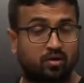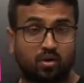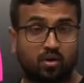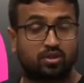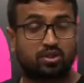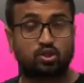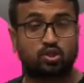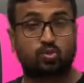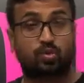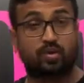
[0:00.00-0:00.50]

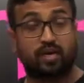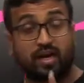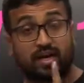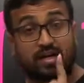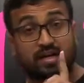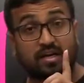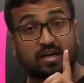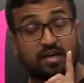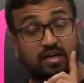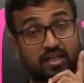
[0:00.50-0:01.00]
not just one,
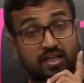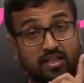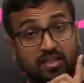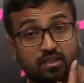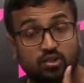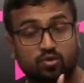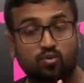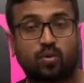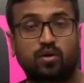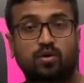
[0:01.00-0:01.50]
at
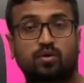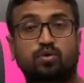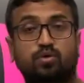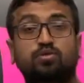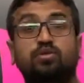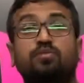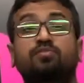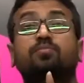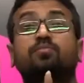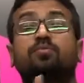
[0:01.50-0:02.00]
least one
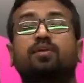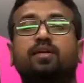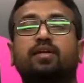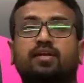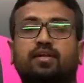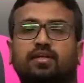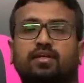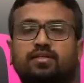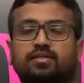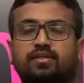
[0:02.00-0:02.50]
question from
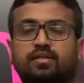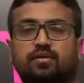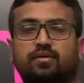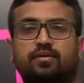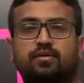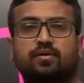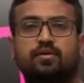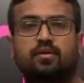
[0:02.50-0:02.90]
critical reasoning.